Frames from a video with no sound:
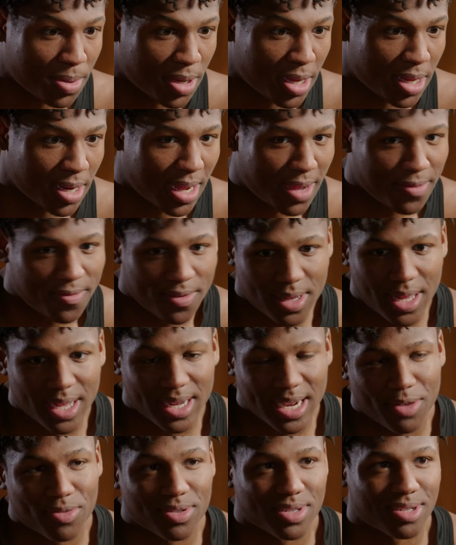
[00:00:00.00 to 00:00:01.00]
But I feel
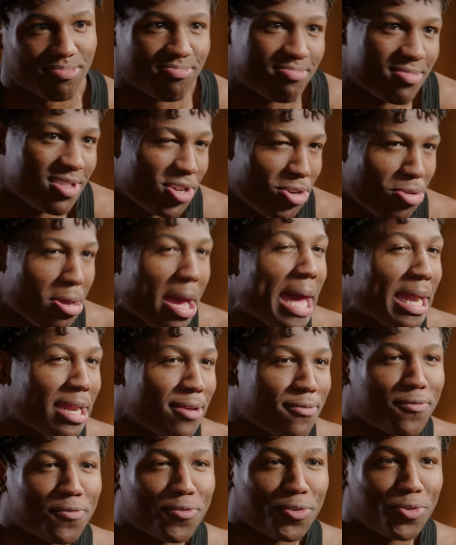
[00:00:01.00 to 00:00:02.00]
like that was a little
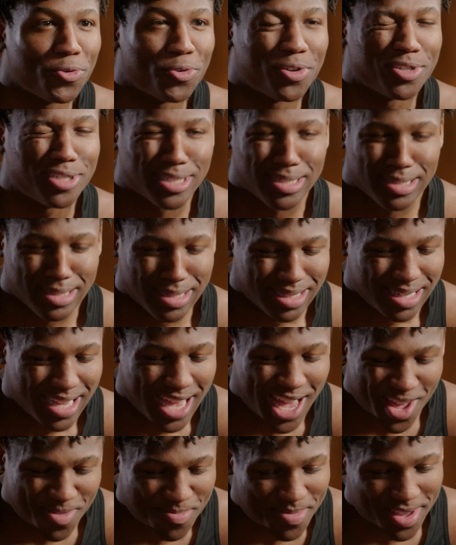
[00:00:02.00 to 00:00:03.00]
added fuel, just a
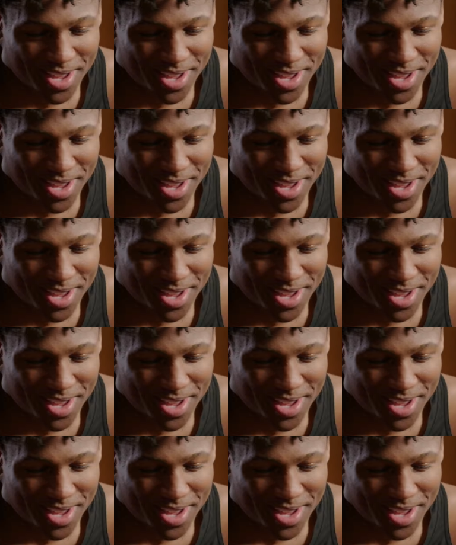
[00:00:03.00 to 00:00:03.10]
tad